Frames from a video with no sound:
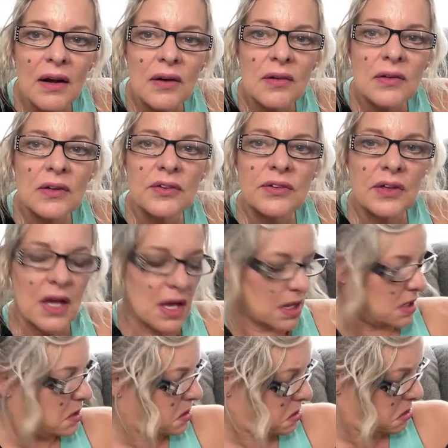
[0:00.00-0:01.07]
What's that?
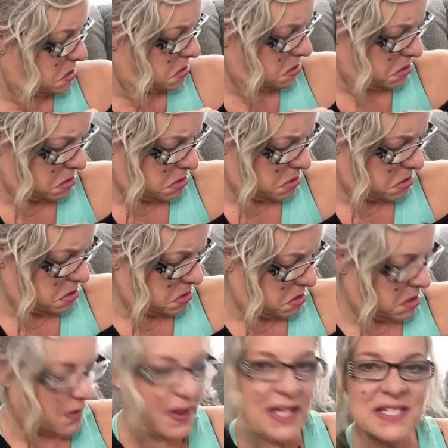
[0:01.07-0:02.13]

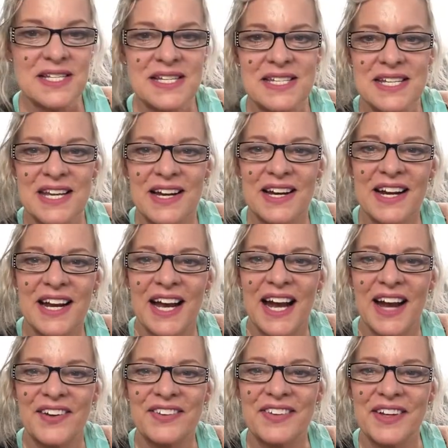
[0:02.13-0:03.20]
Oh, that's his ear.
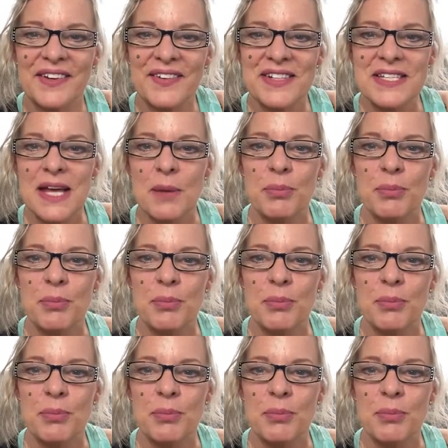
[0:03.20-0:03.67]
I was like, what's that